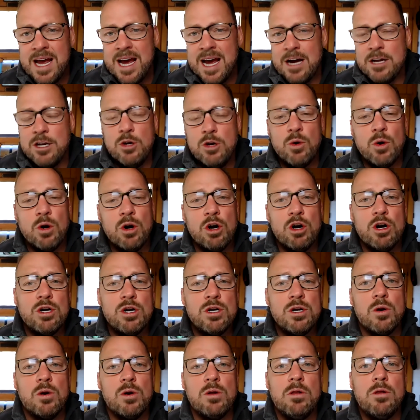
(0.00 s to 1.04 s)
how you
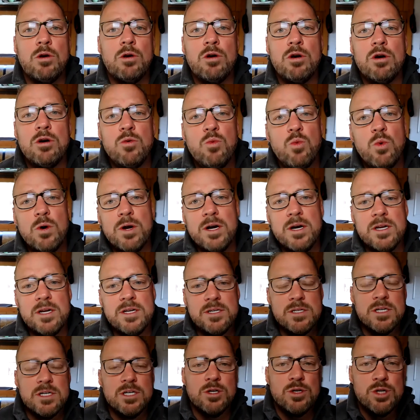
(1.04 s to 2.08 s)
earned or learned what it
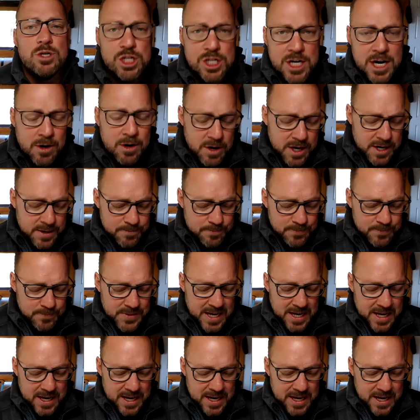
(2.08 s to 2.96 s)
is that you're sharing.